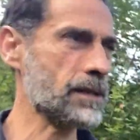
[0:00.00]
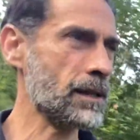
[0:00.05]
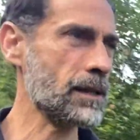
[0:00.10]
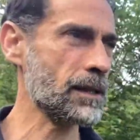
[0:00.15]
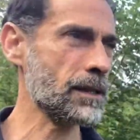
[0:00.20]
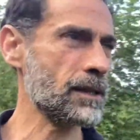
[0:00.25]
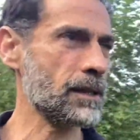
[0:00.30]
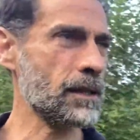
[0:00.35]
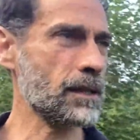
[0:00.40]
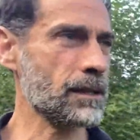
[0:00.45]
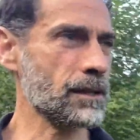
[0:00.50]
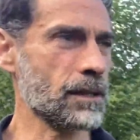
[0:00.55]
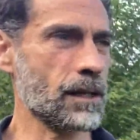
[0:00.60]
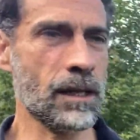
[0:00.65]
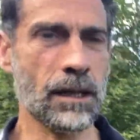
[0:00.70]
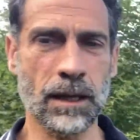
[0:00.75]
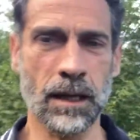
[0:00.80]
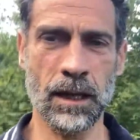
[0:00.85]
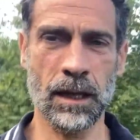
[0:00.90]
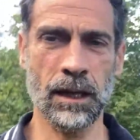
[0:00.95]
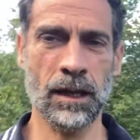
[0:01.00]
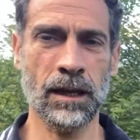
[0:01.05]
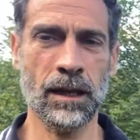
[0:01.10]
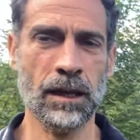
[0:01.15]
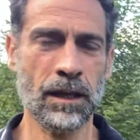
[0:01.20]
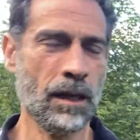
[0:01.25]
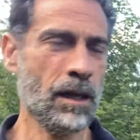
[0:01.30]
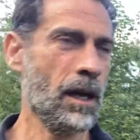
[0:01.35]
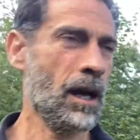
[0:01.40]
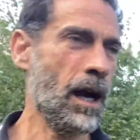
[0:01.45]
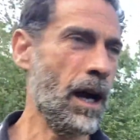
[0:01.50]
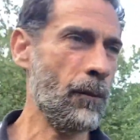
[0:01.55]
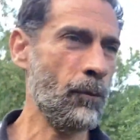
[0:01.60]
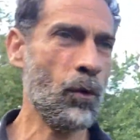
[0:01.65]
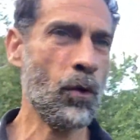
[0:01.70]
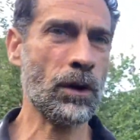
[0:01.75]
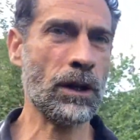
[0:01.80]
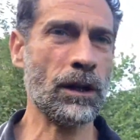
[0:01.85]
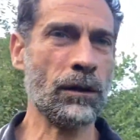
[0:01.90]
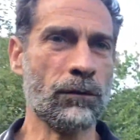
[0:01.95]
This is I'm
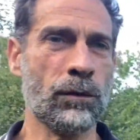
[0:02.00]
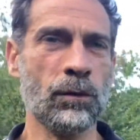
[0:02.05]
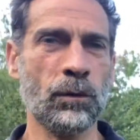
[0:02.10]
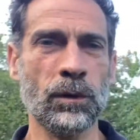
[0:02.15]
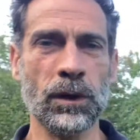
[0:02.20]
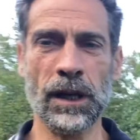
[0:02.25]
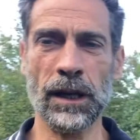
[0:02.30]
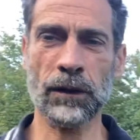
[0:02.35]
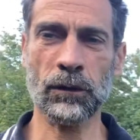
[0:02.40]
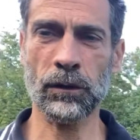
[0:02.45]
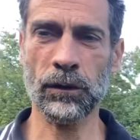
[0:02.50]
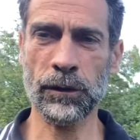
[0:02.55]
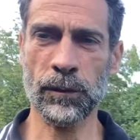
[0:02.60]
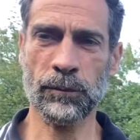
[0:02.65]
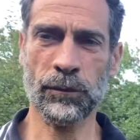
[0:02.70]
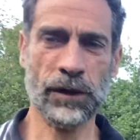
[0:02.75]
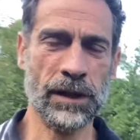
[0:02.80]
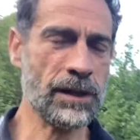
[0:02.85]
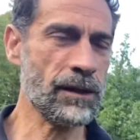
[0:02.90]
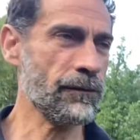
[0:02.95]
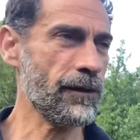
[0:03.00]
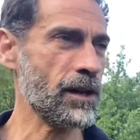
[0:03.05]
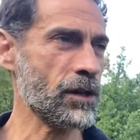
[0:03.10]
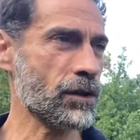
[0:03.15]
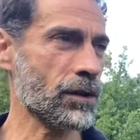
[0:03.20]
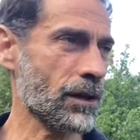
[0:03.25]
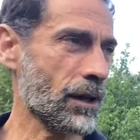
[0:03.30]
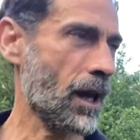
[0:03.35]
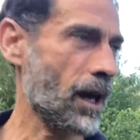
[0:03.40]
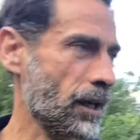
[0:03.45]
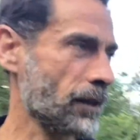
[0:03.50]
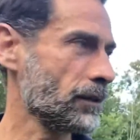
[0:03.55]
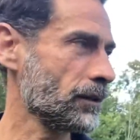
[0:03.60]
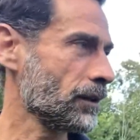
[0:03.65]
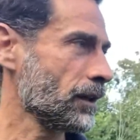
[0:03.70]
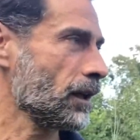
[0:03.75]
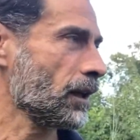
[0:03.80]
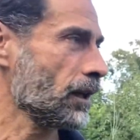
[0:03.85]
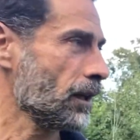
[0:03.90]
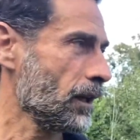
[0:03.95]
walking through what I call the preservation garden.